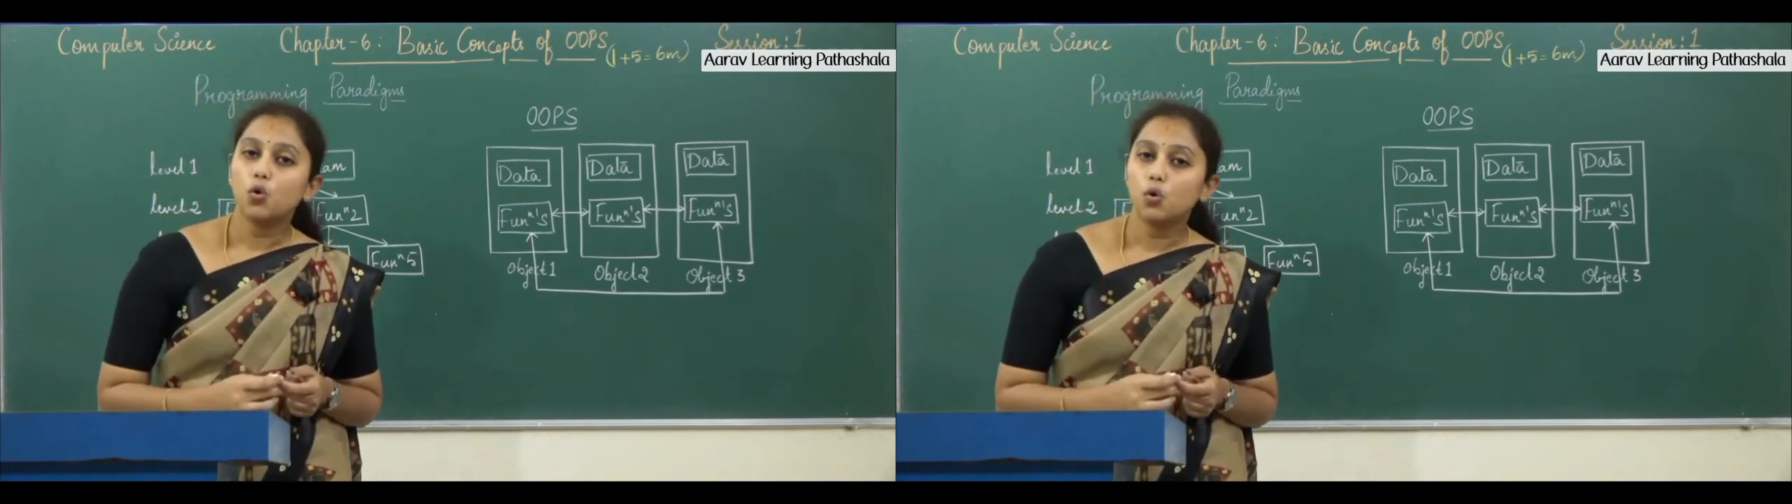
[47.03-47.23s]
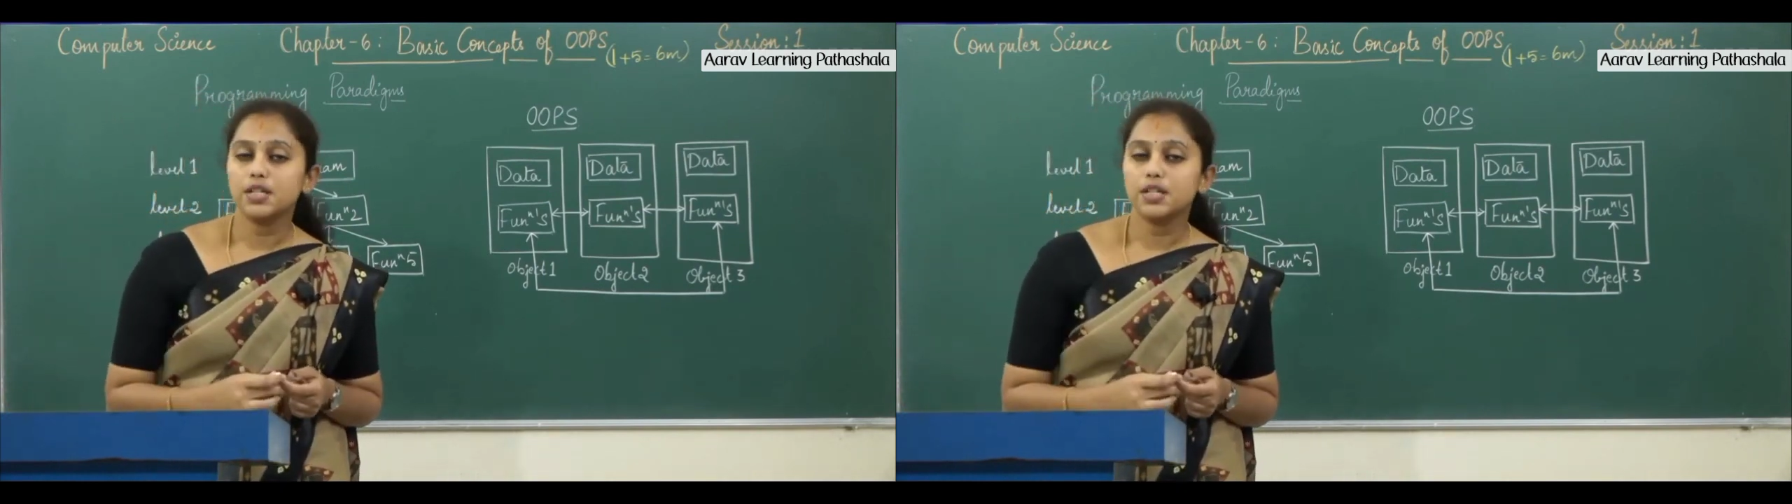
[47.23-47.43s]

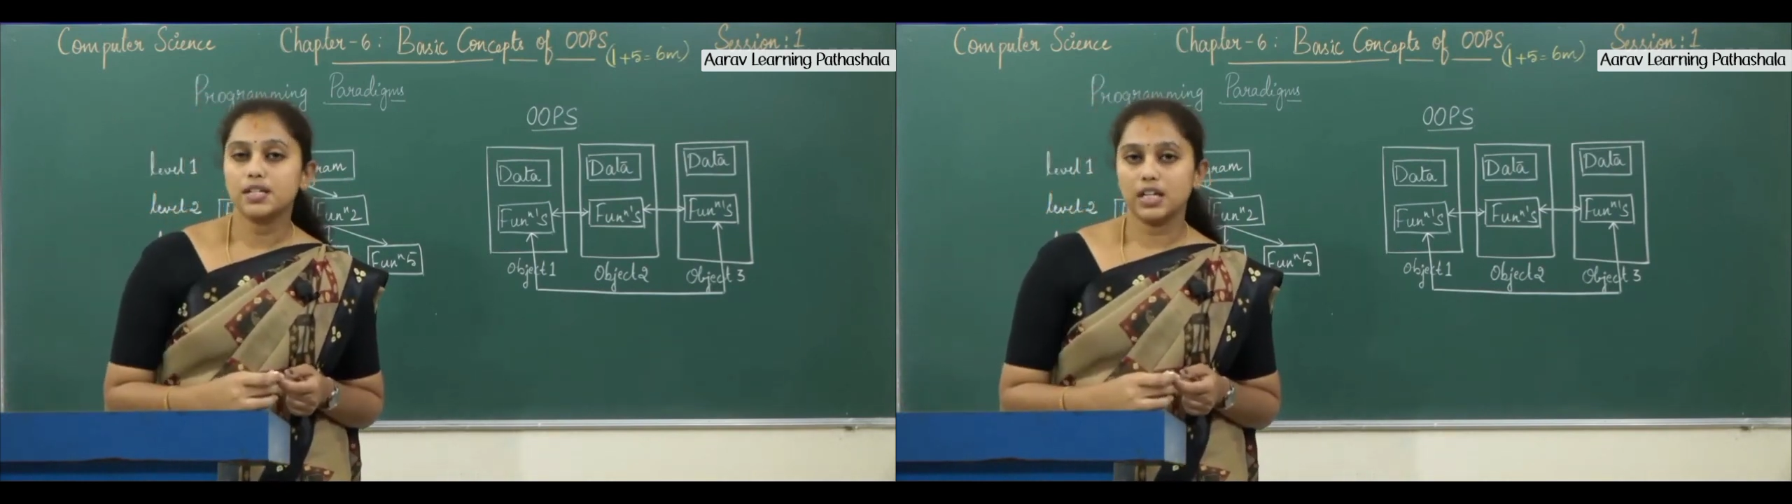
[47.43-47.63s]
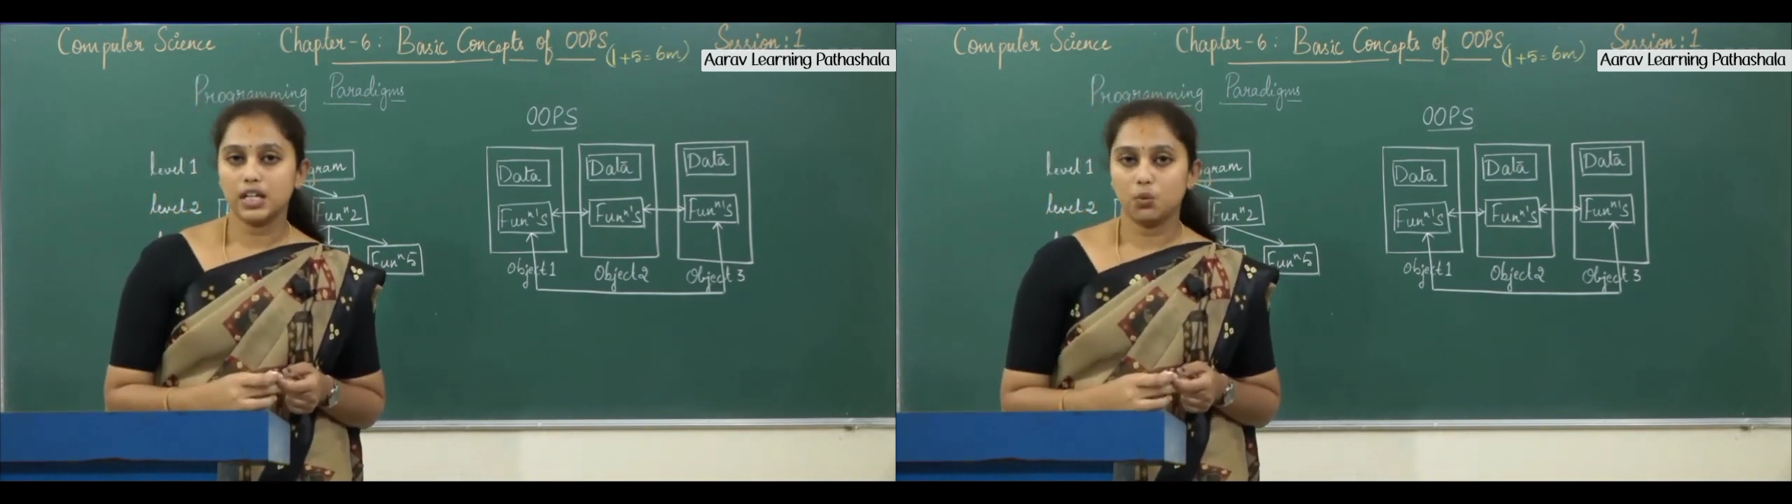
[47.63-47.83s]
OOPS
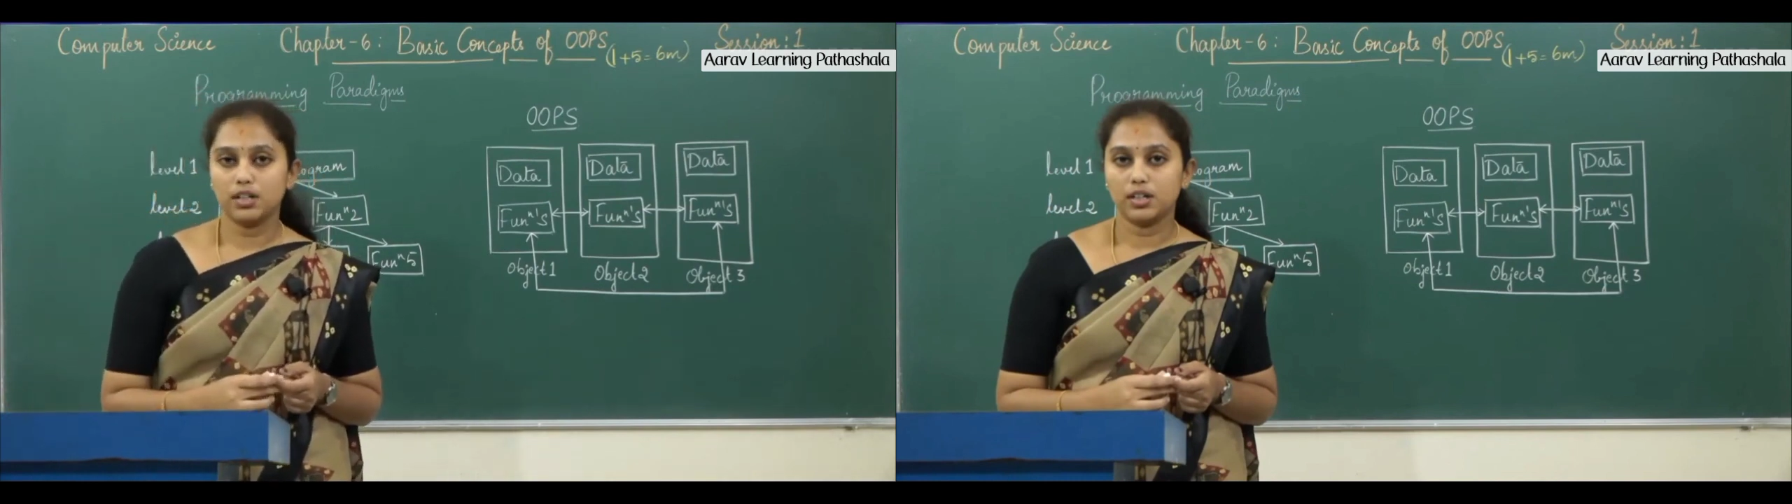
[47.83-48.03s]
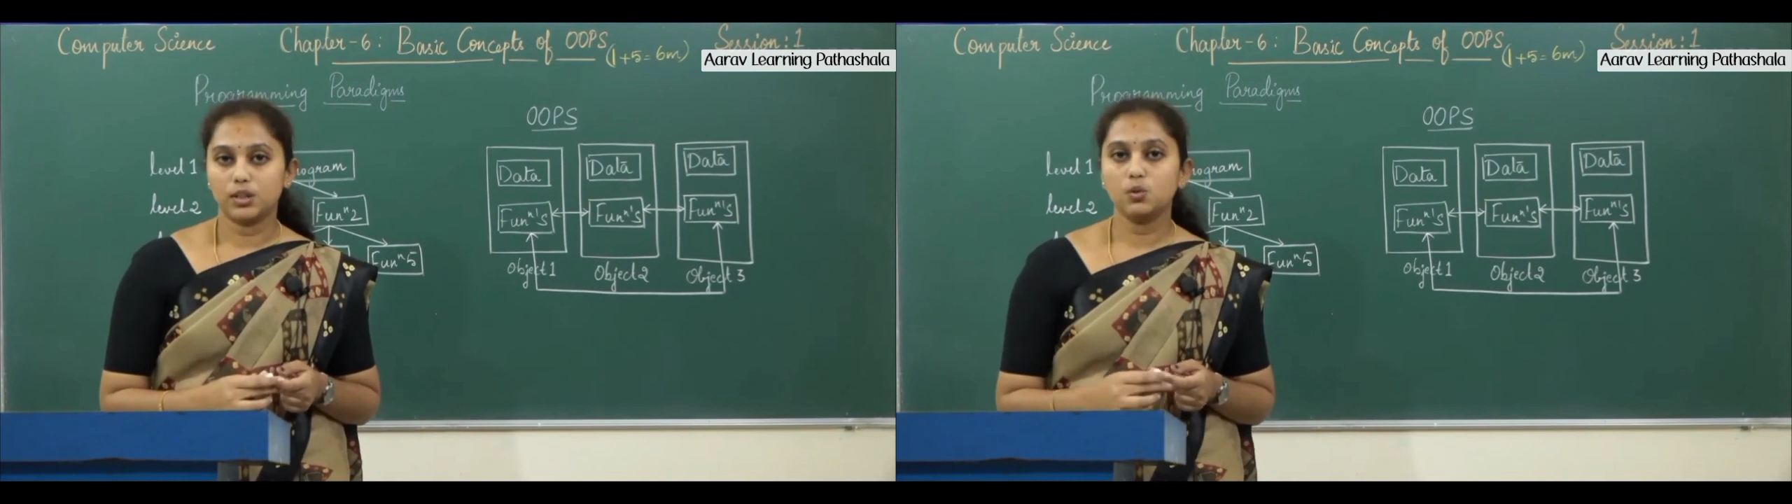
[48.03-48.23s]
is
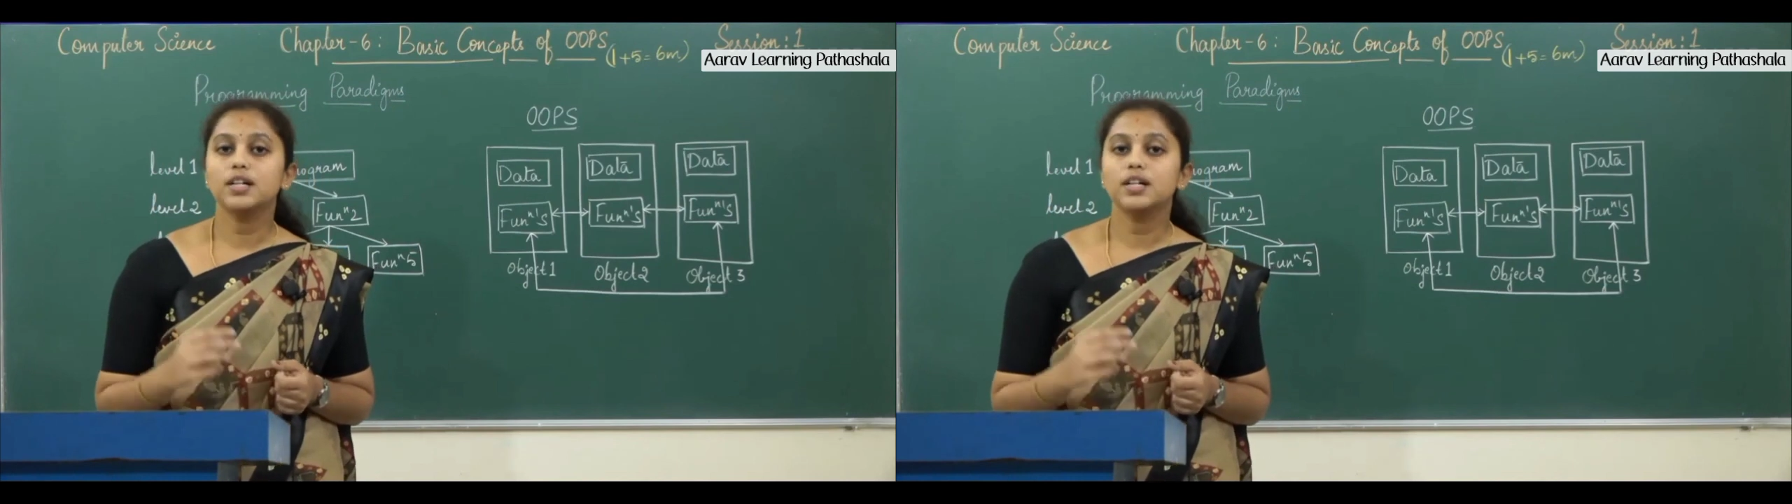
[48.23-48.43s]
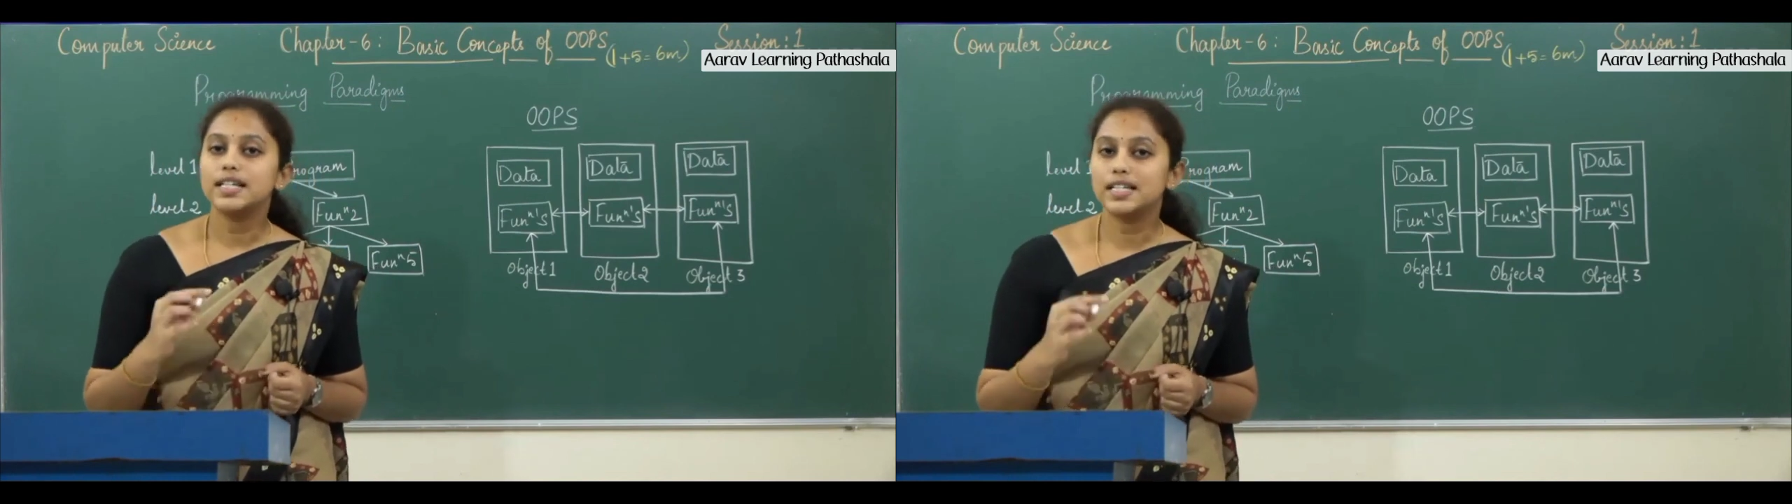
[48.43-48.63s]
equal
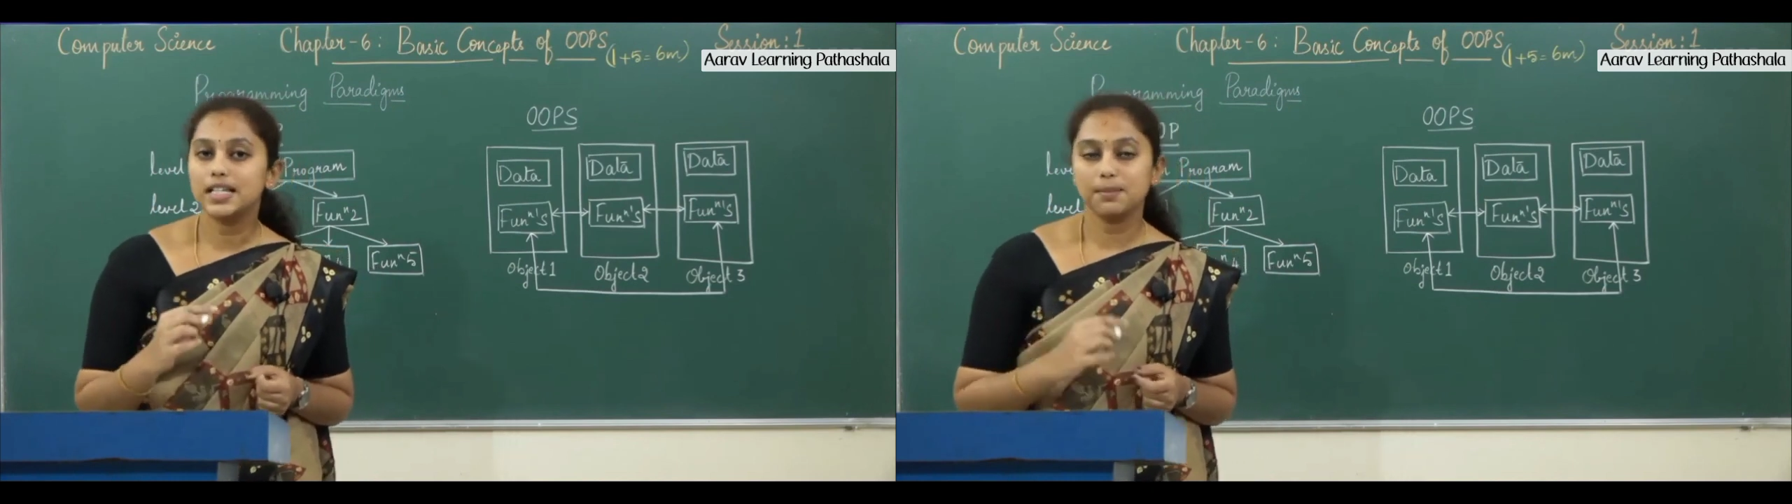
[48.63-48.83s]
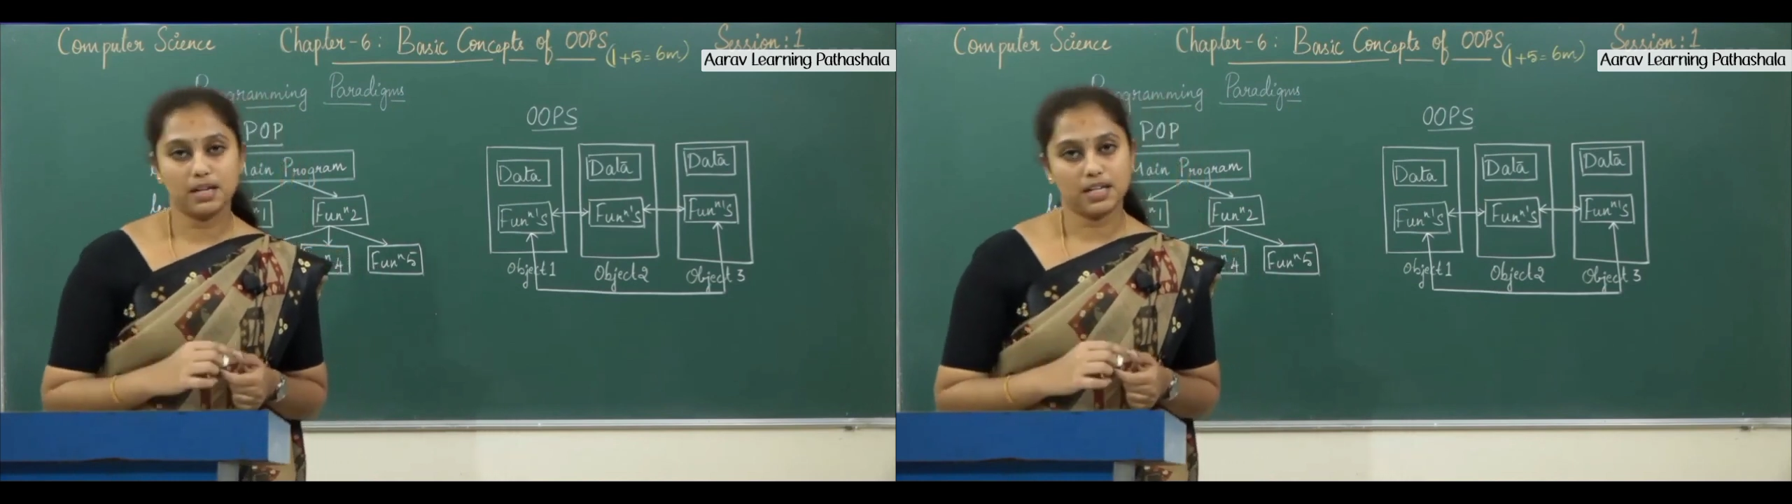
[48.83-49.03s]
to
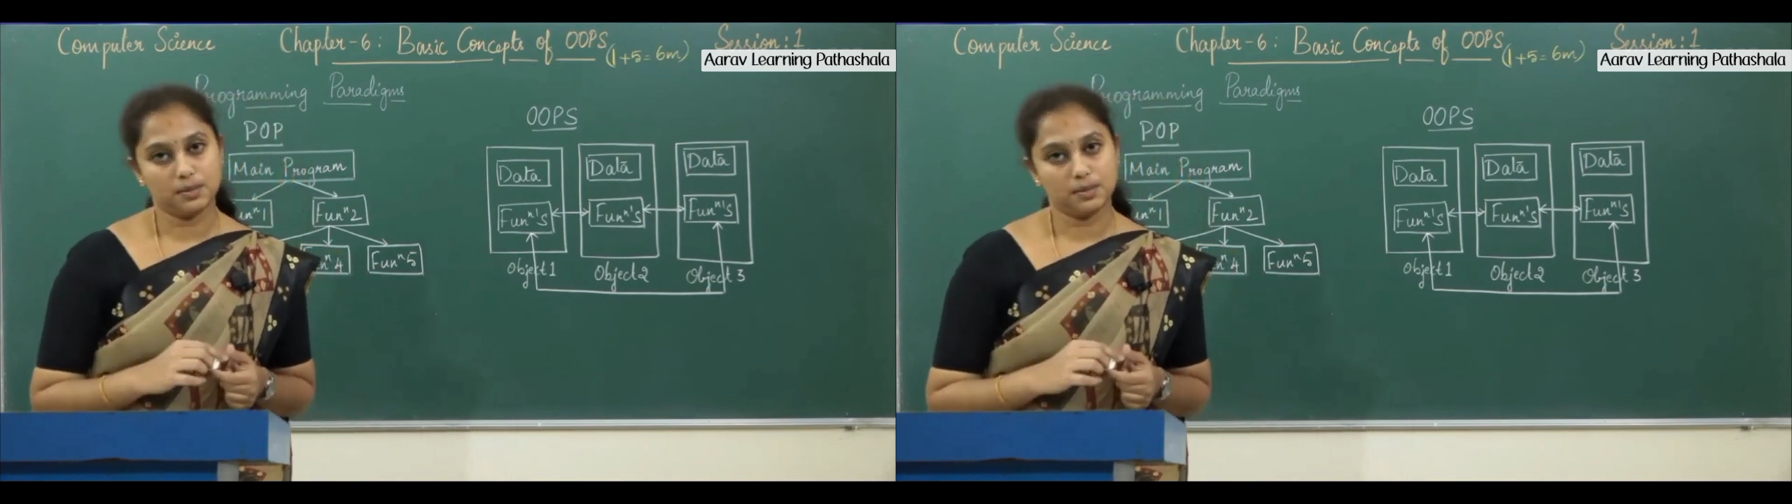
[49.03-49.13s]
C++.